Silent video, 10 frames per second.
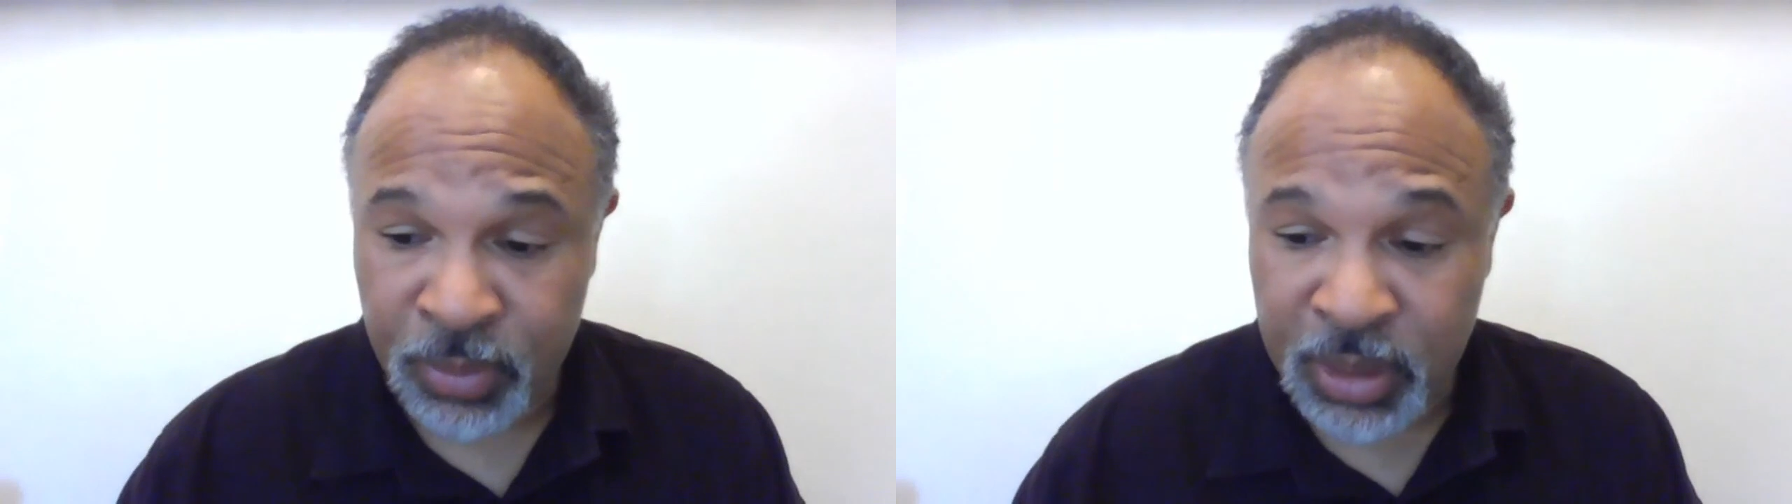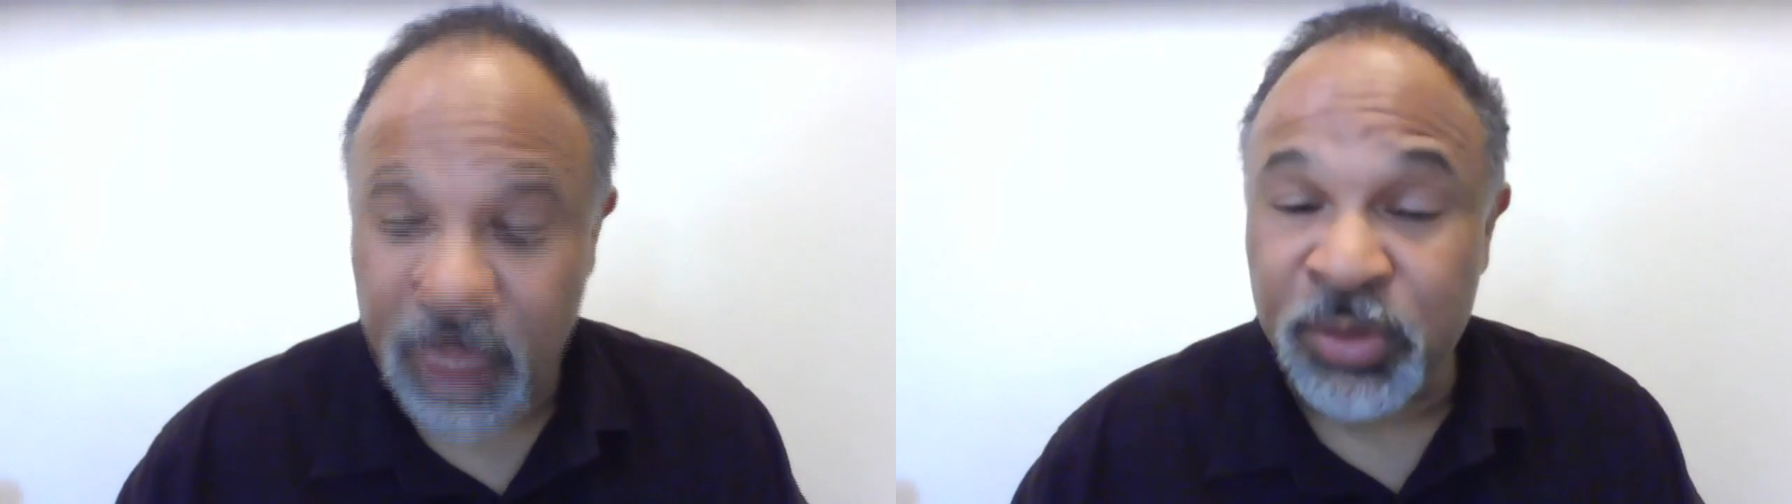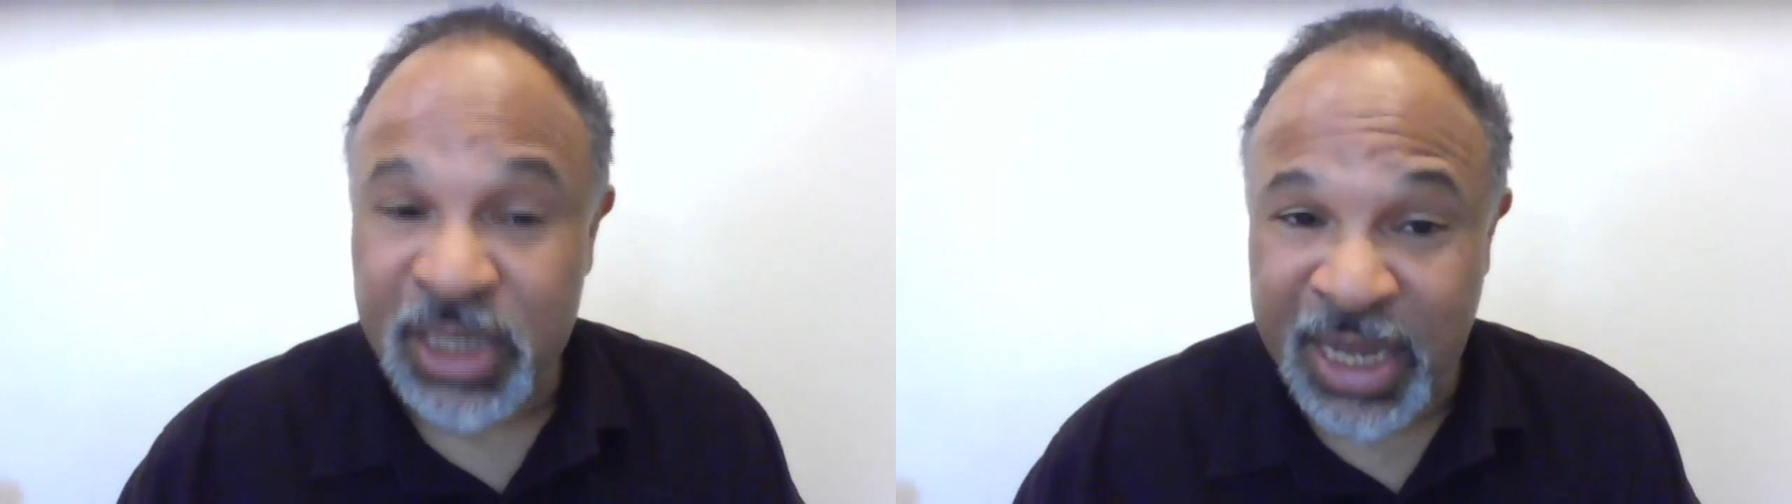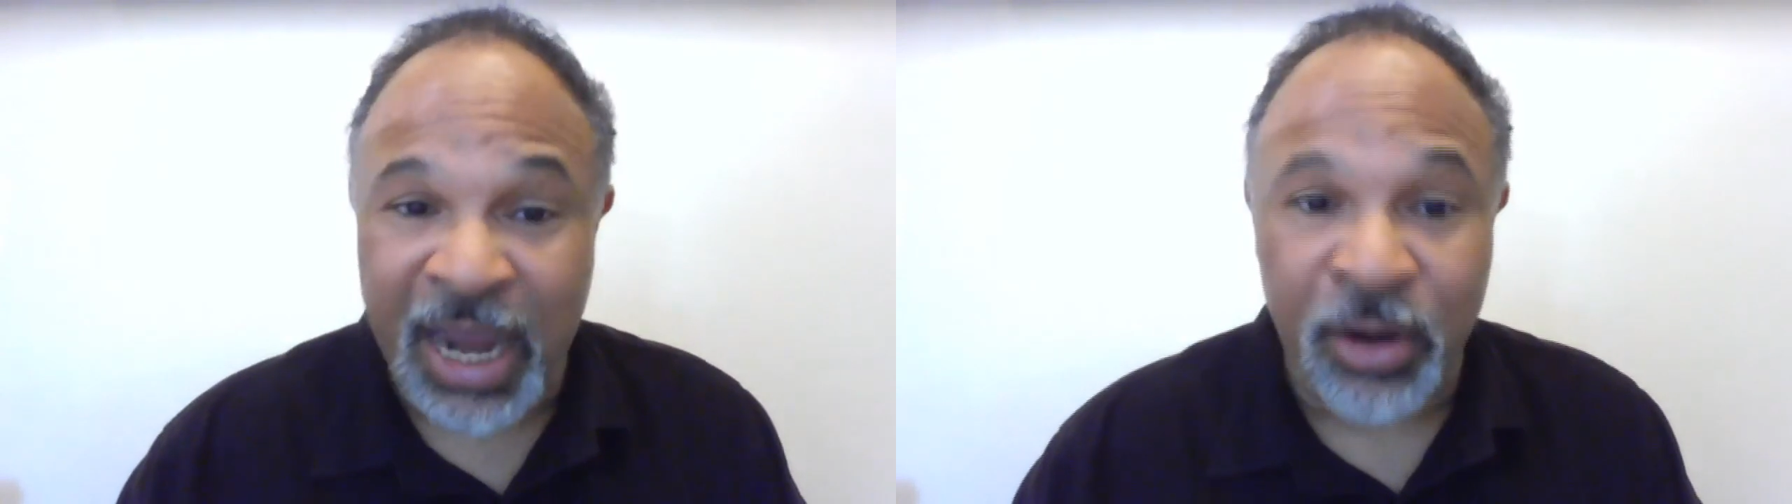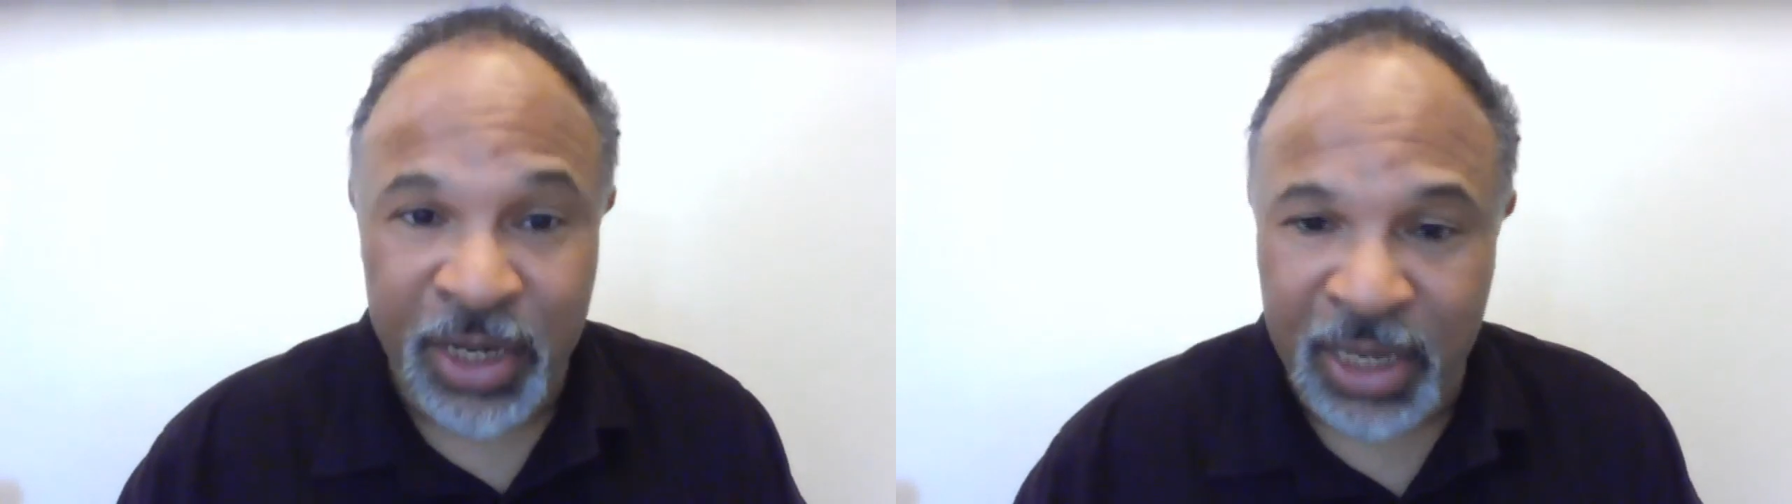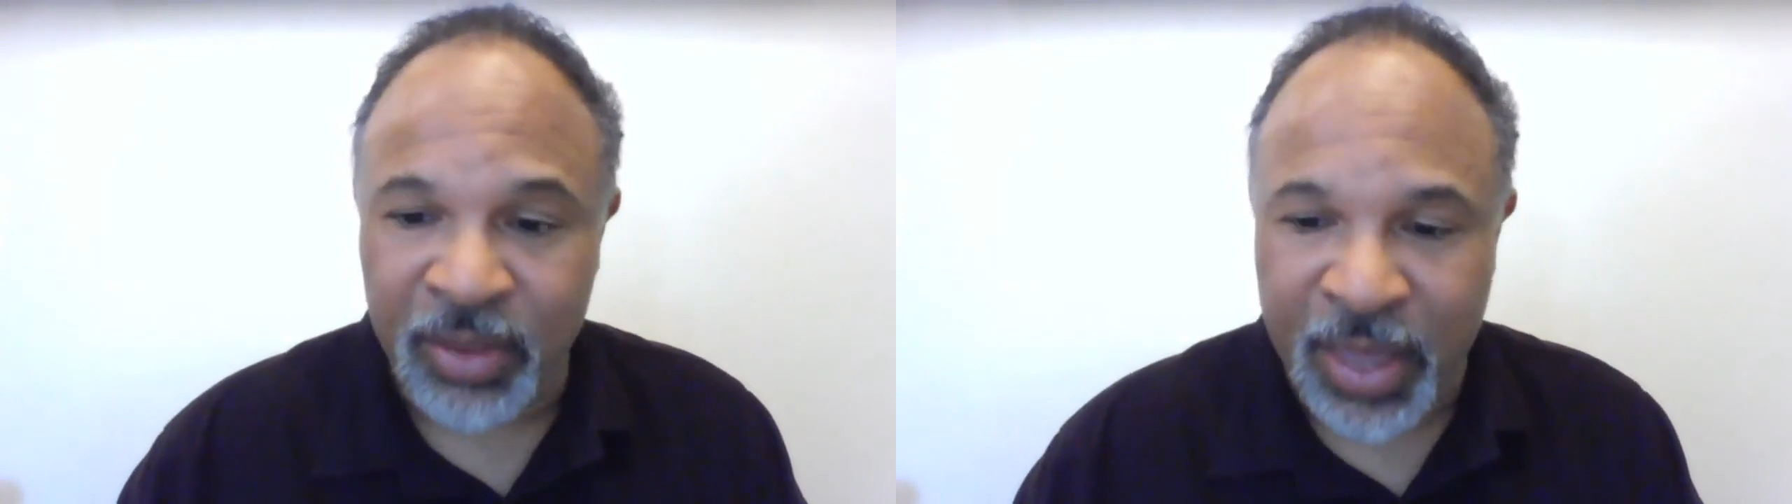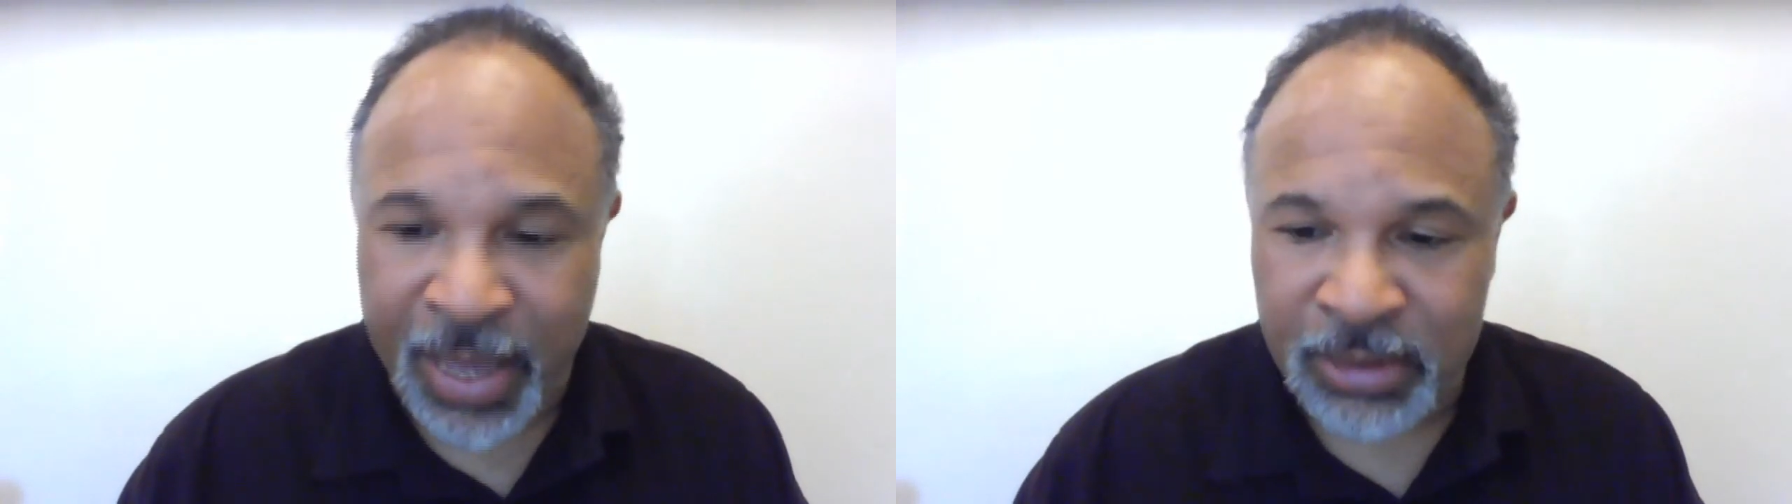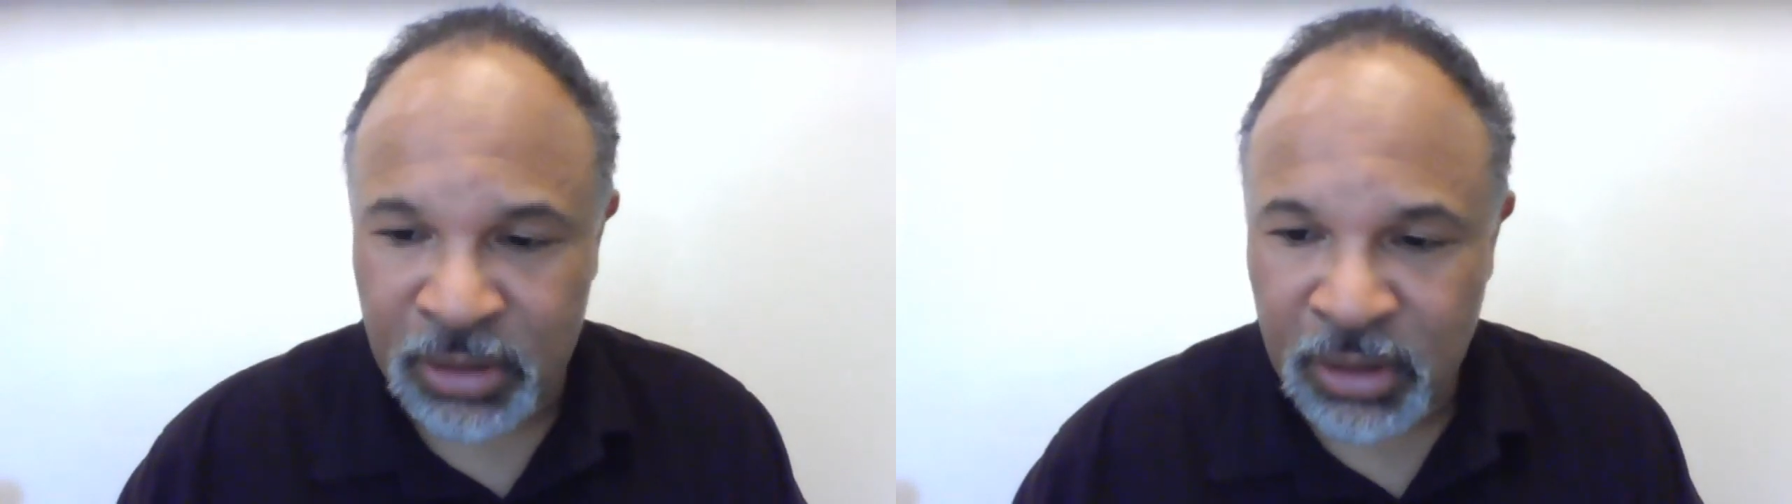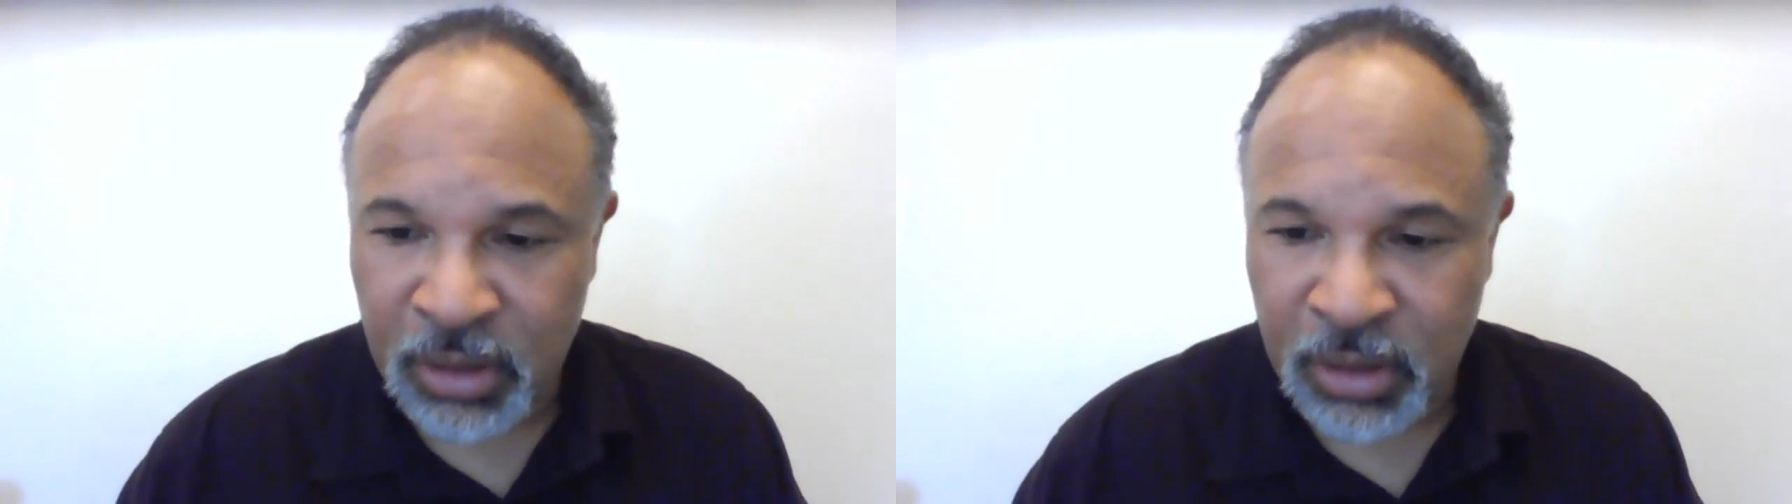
He was carrying that